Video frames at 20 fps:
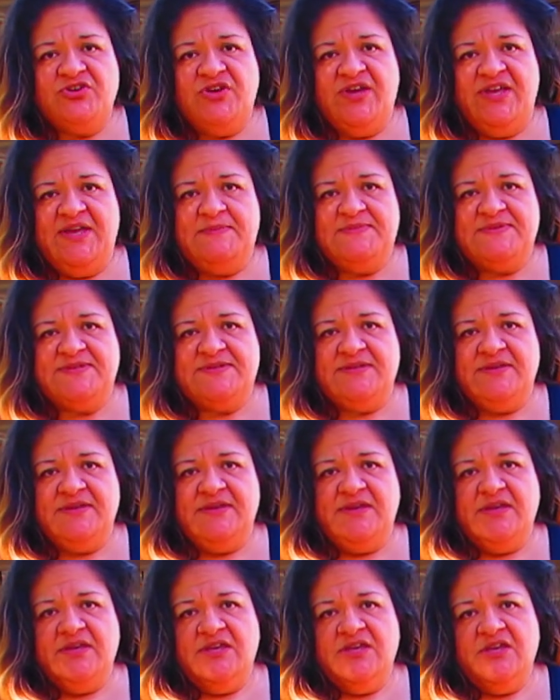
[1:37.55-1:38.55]
your hips.
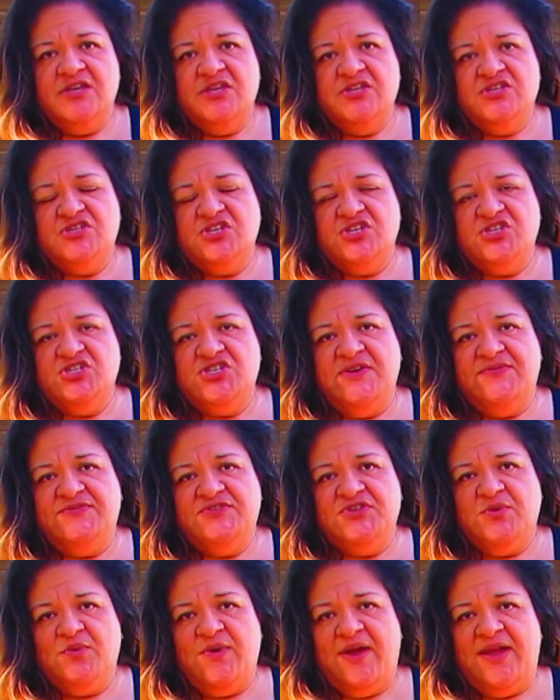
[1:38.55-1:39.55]
Just shift
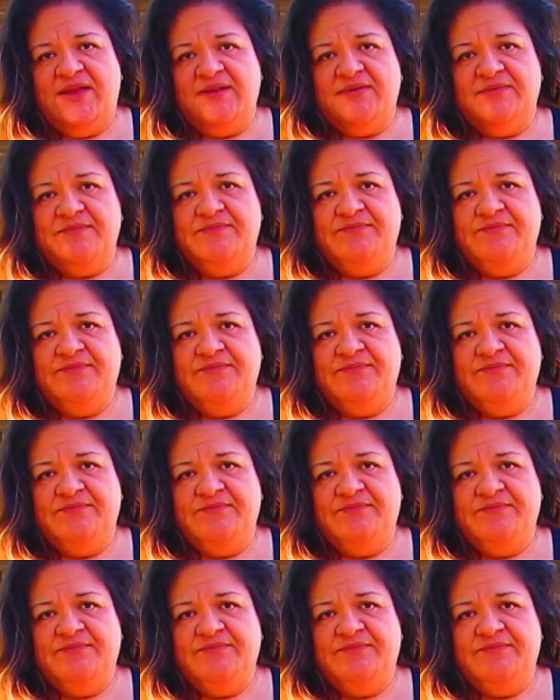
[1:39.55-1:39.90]
your weight.